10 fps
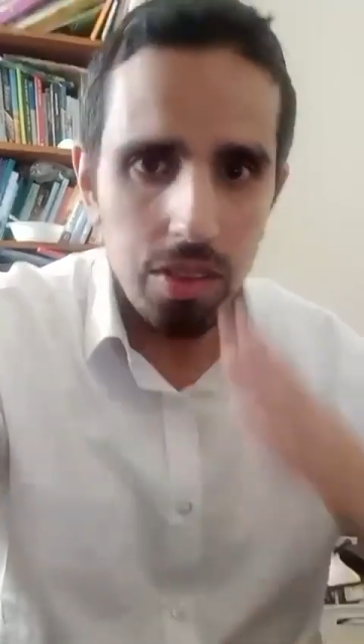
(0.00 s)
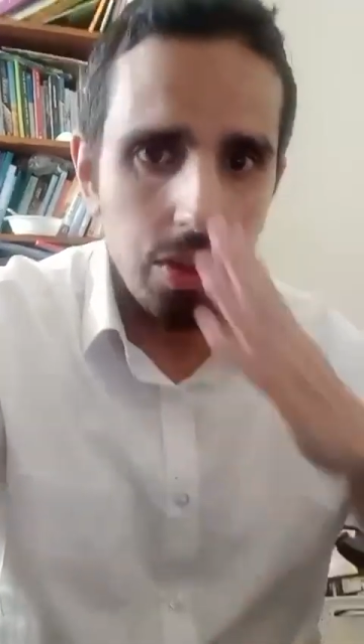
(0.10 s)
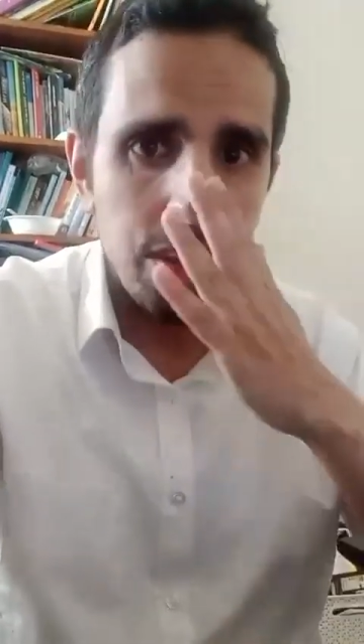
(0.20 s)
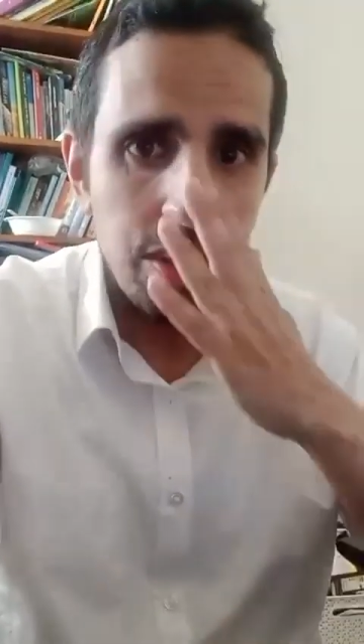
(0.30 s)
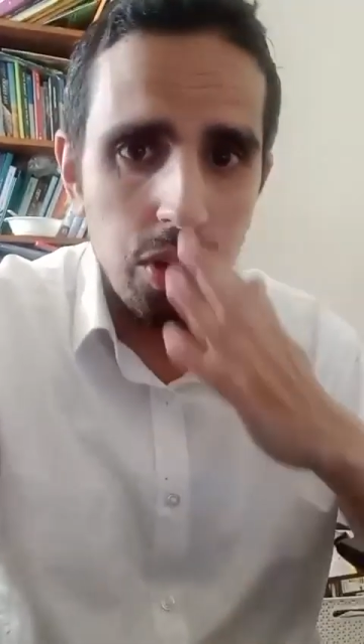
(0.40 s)
So
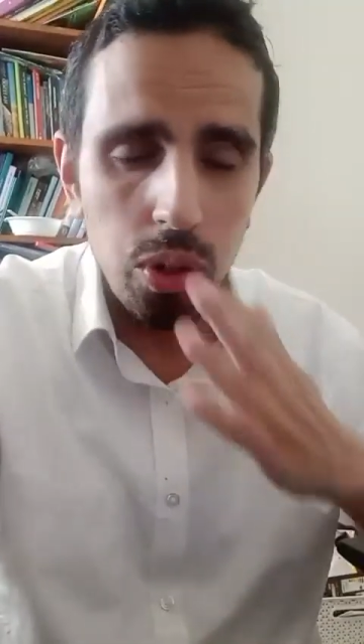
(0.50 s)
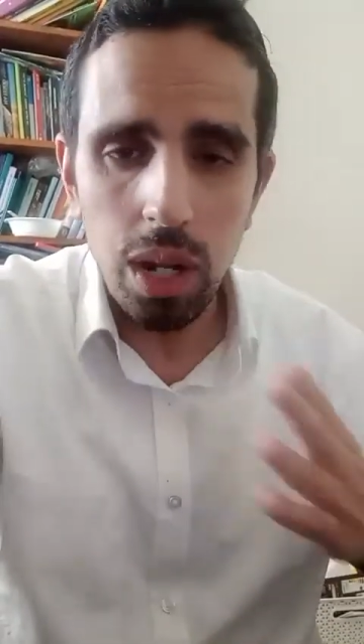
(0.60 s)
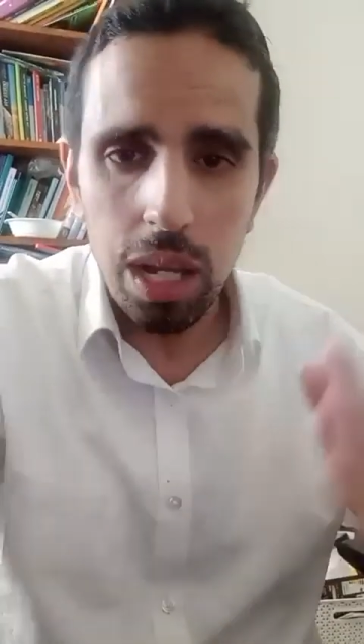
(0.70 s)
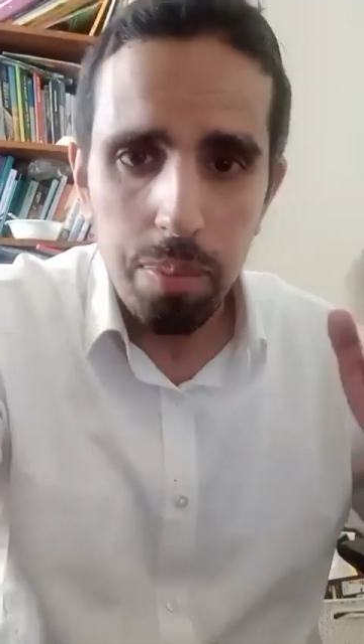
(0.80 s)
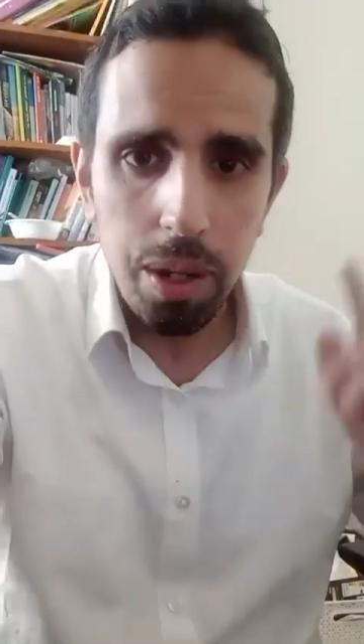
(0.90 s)

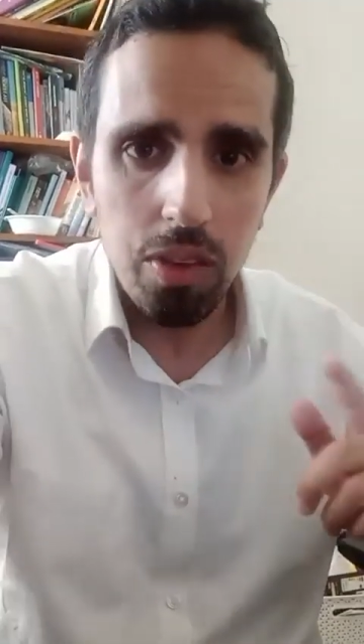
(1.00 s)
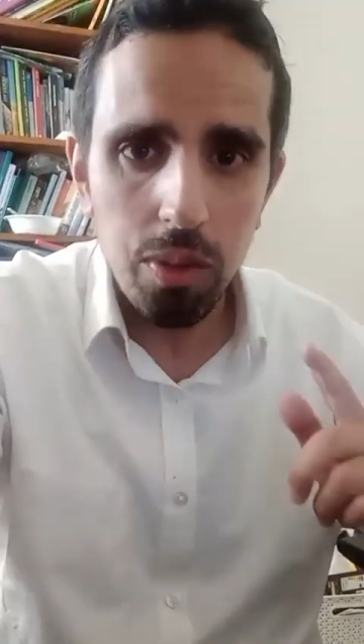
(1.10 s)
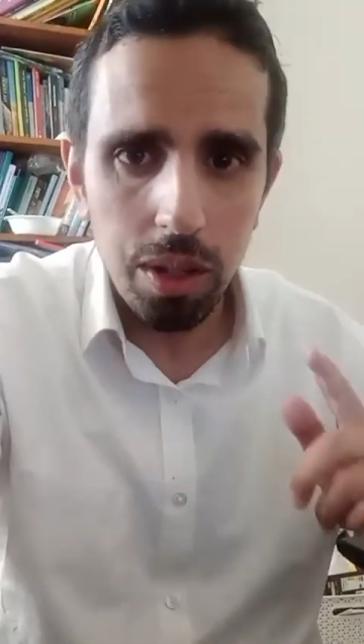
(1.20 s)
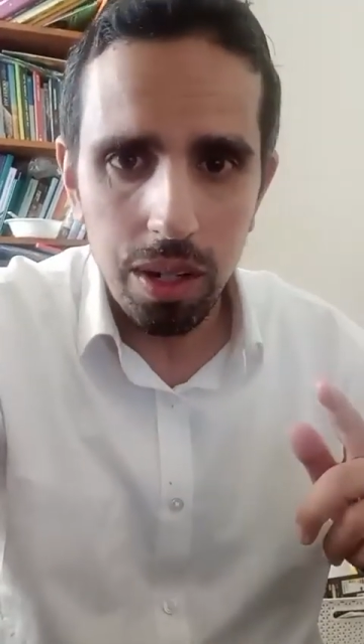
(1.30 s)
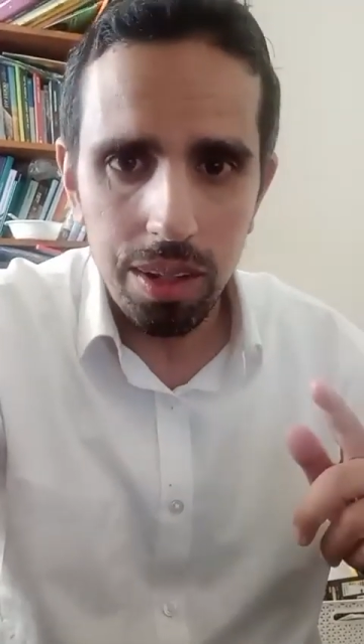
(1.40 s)
Tisilule, he passed
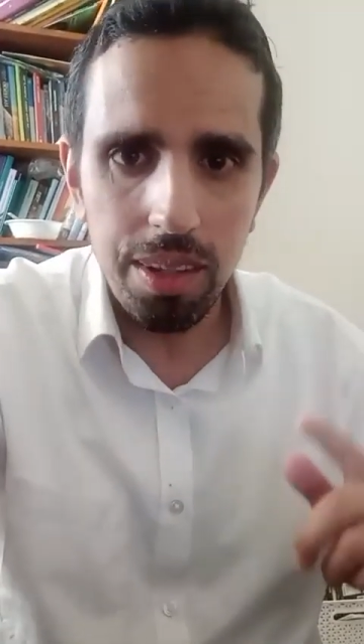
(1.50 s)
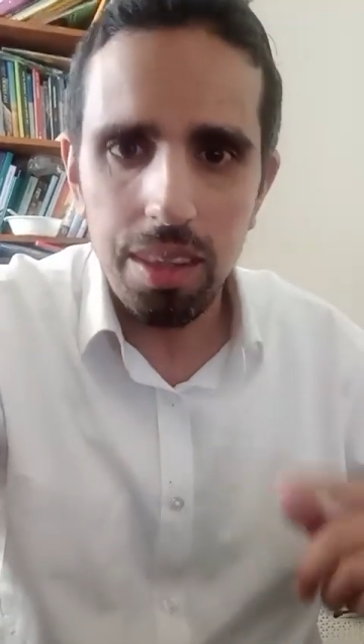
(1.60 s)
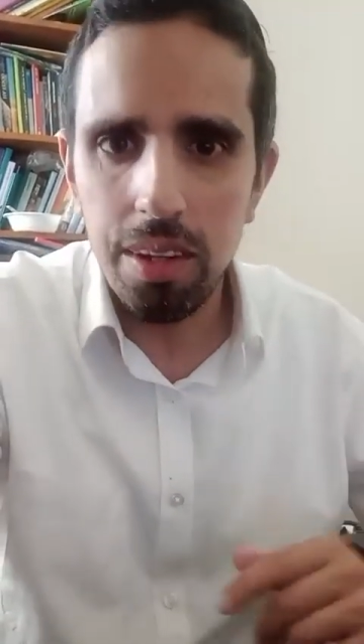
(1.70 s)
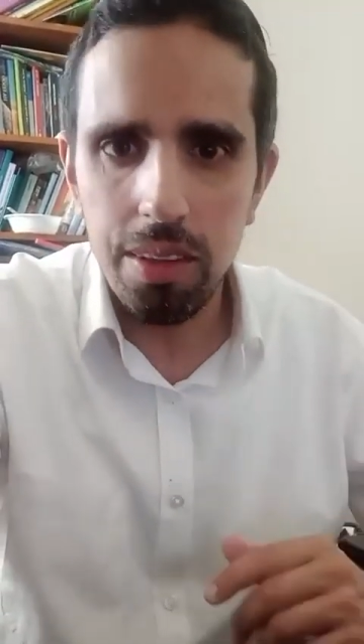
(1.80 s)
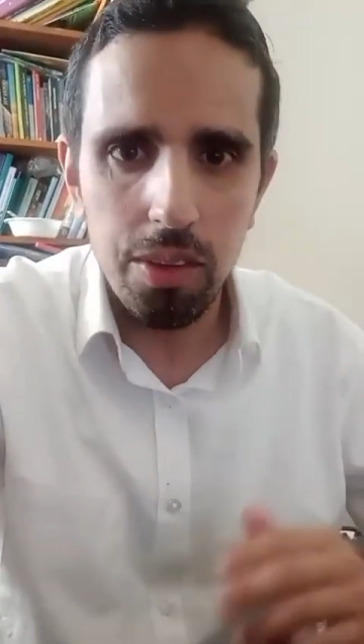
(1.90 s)
away in
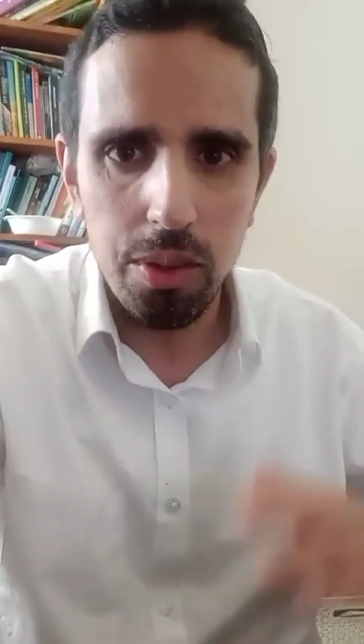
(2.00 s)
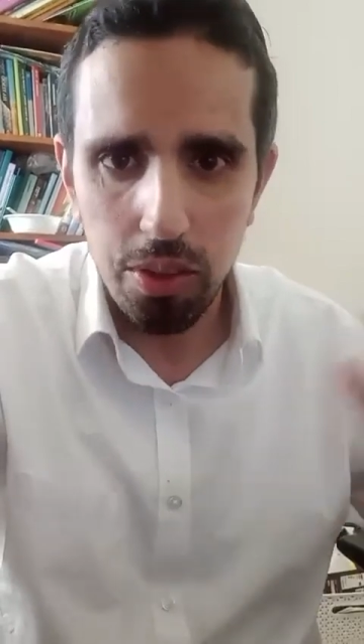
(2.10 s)
1932.